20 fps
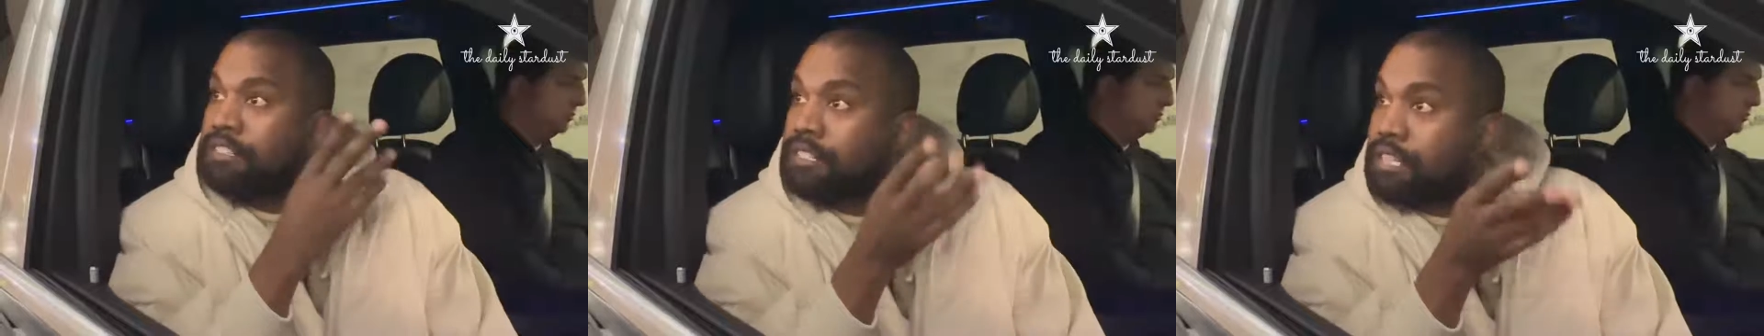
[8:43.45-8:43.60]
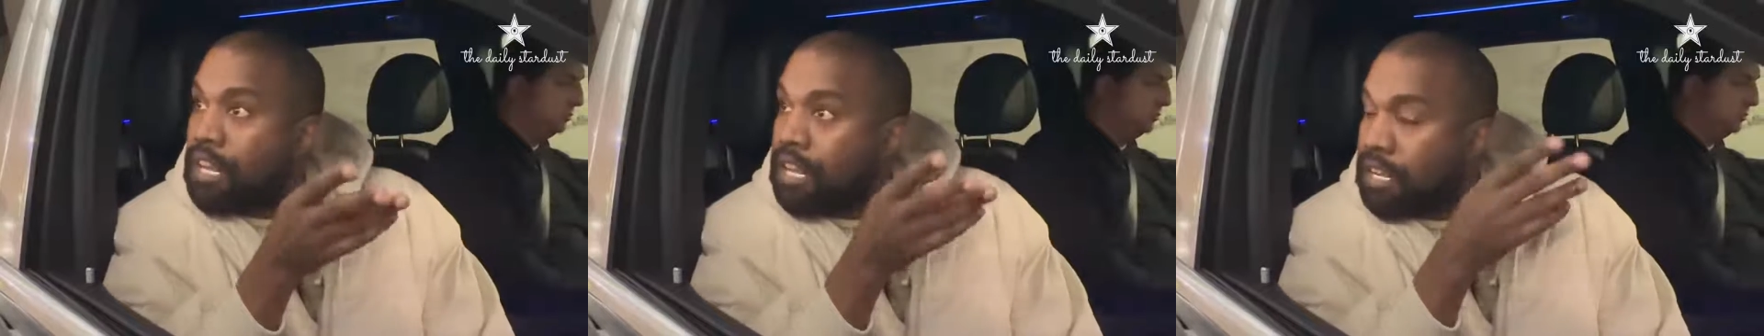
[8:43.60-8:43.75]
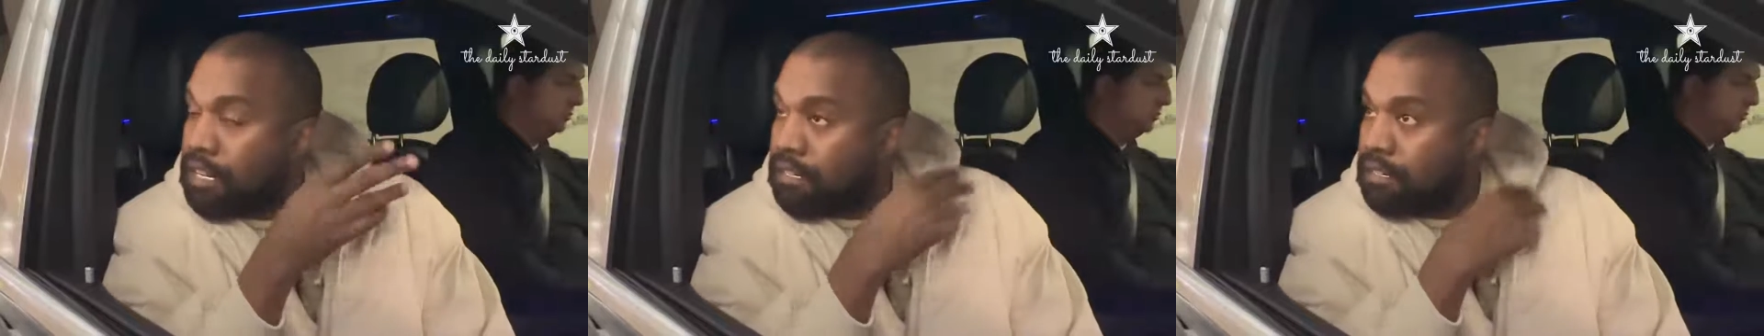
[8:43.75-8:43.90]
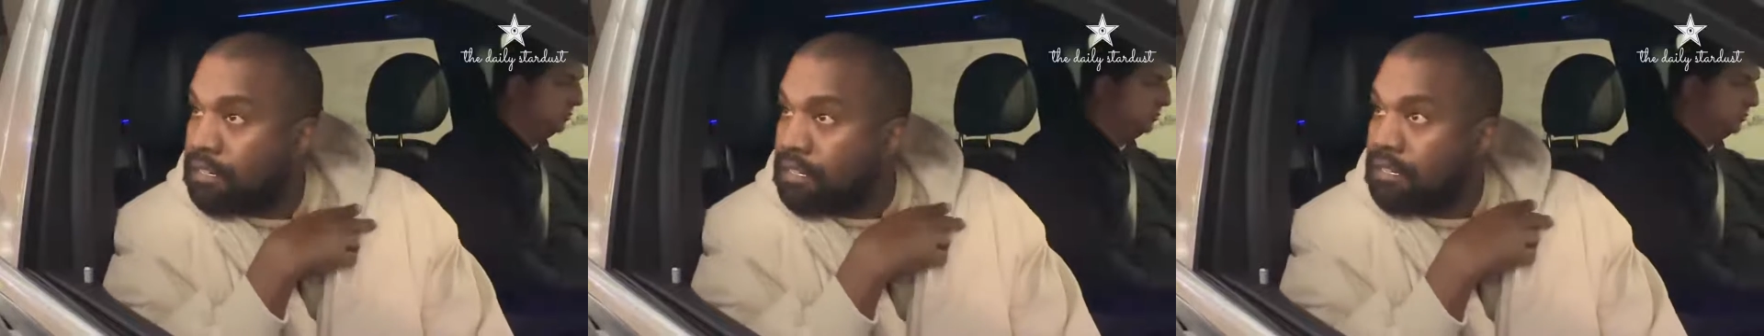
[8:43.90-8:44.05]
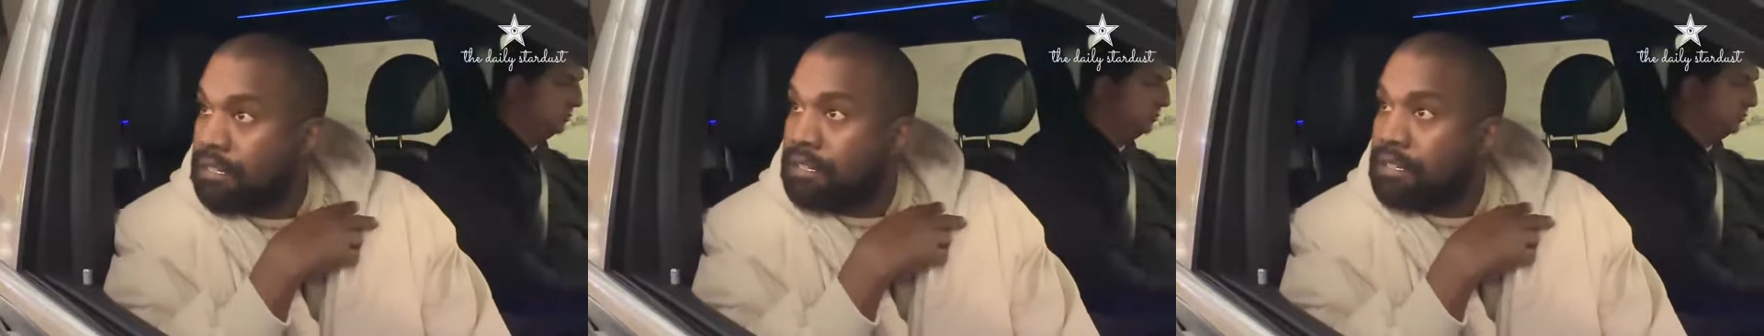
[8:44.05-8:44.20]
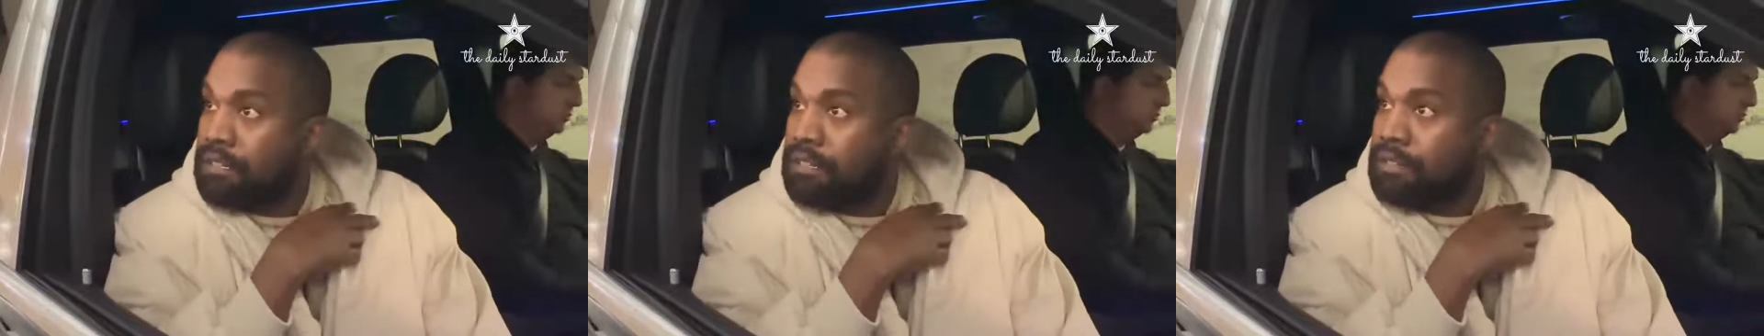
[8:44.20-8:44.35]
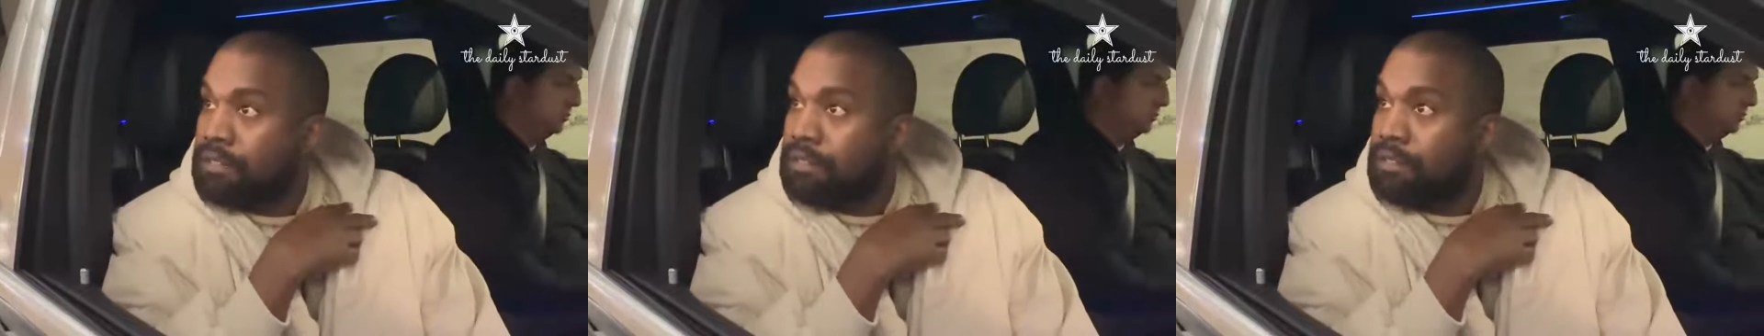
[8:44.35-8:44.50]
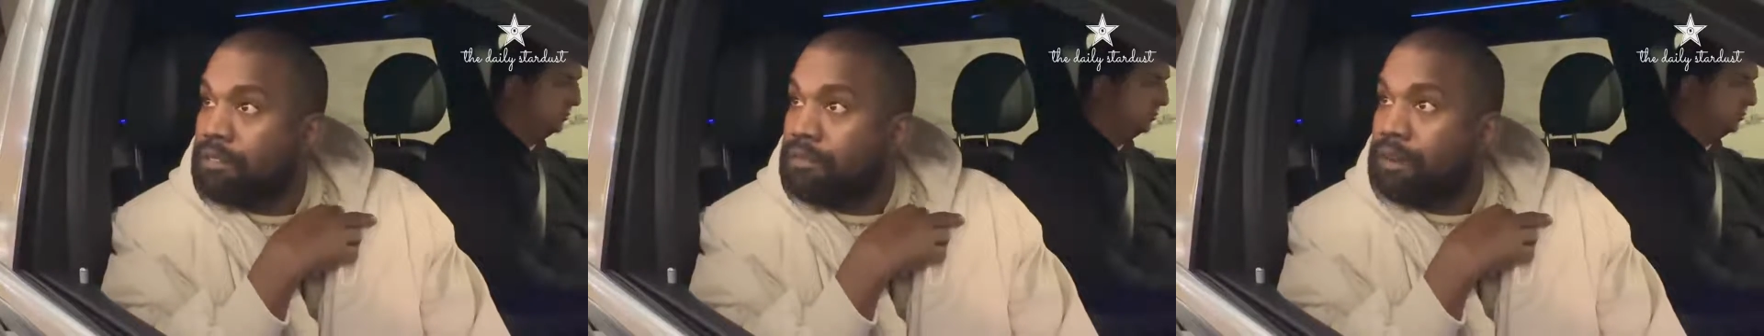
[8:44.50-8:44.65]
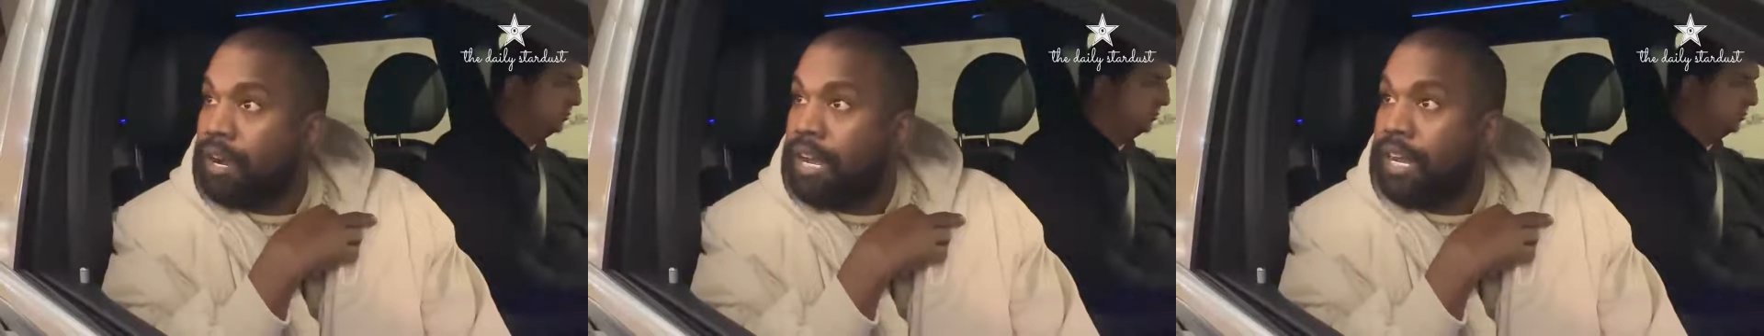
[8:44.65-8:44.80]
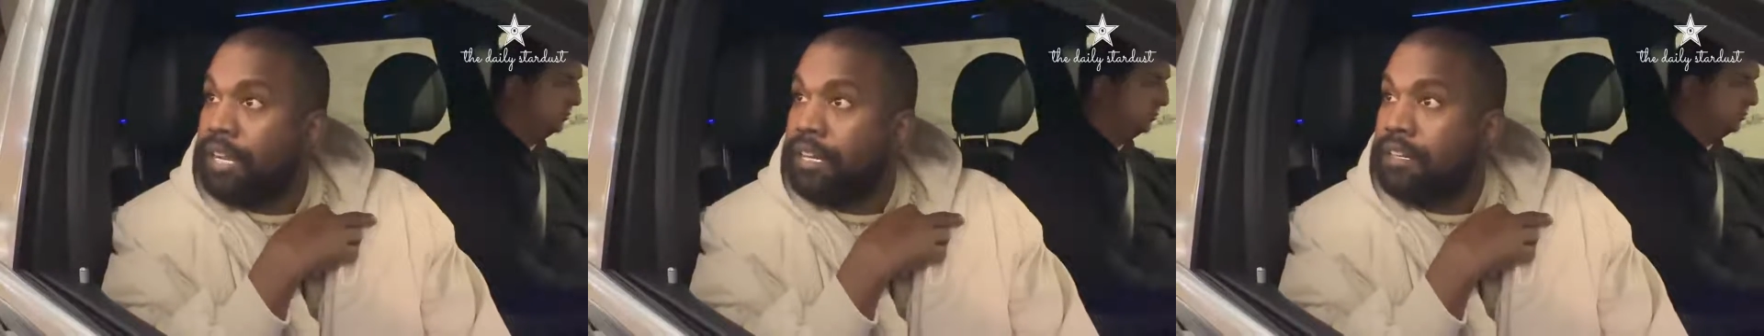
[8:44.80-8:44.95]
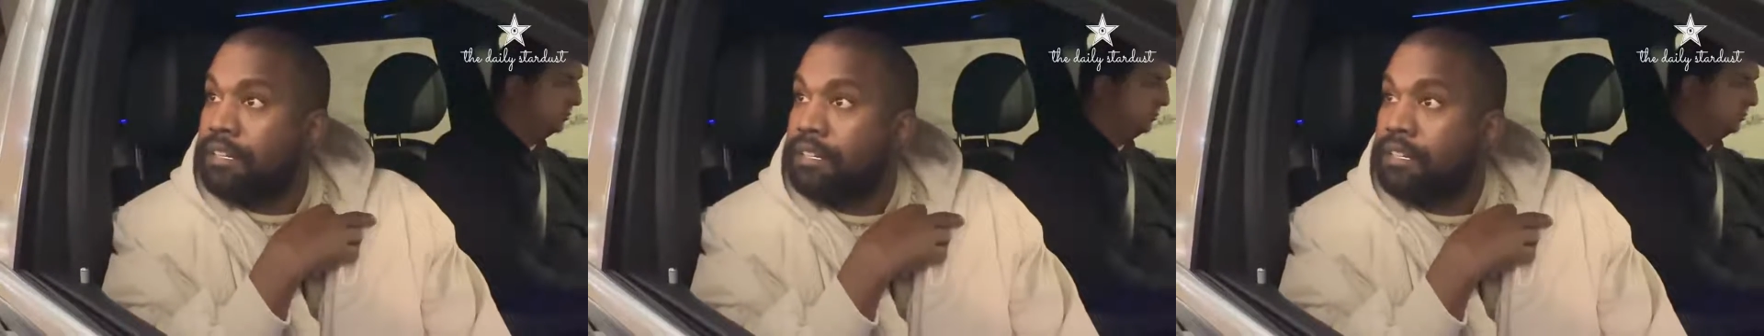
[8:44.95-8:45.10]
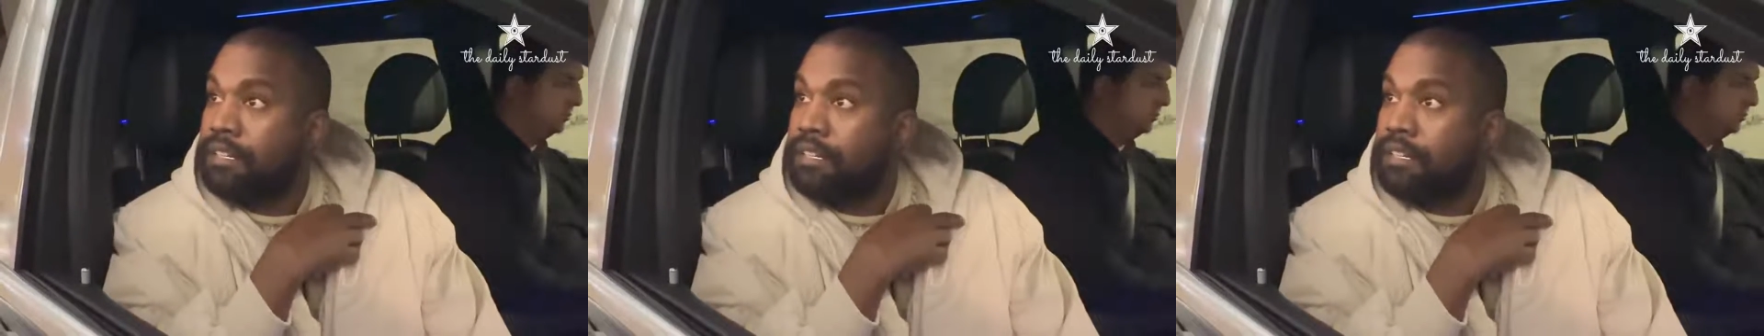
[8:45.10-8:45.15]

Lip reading: son, right?